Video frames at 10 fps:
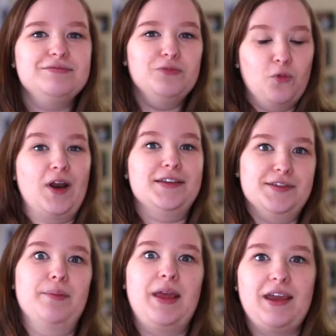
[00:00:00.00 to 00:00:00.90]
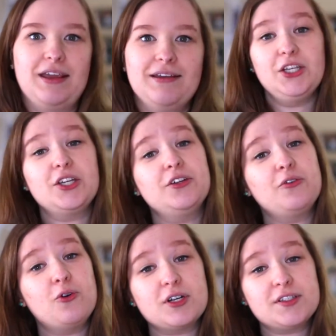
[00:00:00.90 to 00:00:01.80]
resume. You can of
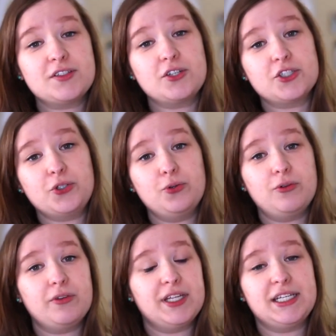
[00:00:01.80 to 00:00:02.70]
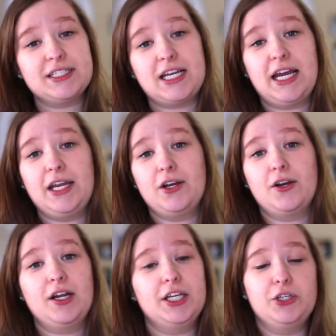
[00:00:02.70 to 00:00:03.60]
course search Google that needs to
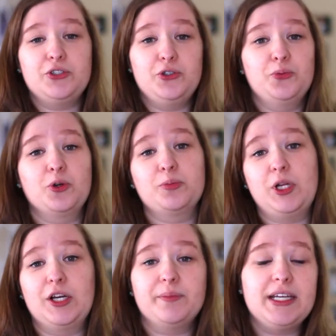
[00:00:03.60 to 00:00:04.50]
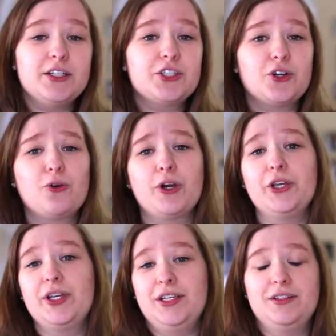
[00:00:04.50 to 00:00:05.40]
hire a YouTube or blog manager, or
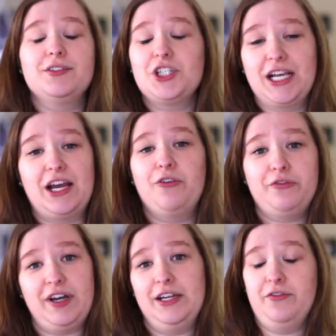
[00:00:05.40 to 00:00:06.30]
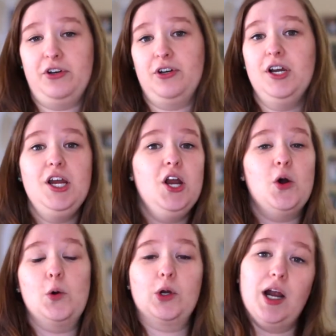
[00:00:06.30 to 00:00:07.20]
you can check out Fiverr
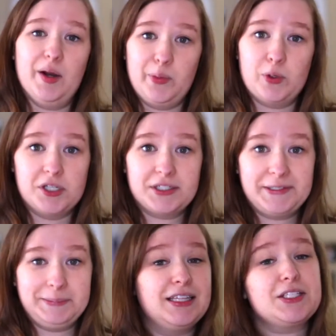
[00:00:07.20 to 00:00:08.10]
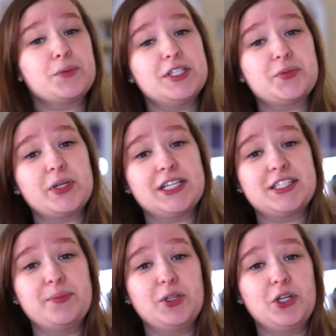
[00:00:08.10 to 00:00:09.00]
or Upwork. This one is pretty
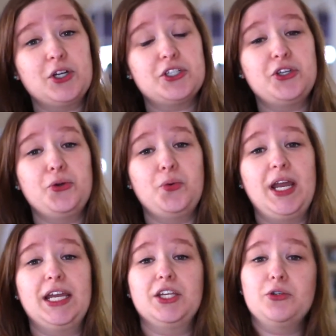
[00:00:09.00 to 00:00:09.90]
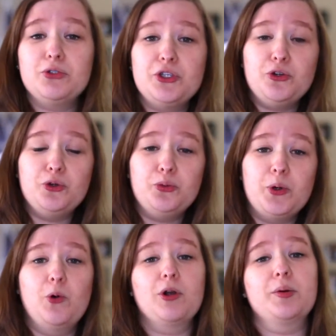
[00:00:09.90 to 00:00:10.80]
similar to a YouTube
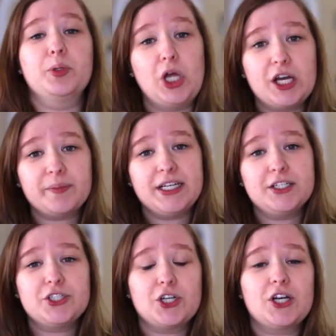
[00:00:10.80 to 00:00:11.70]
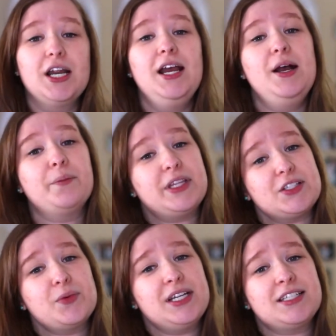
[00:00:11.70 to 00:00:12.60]
or blog manager, but
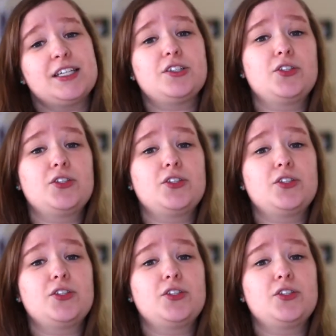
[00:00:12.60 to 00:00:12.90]
this one is a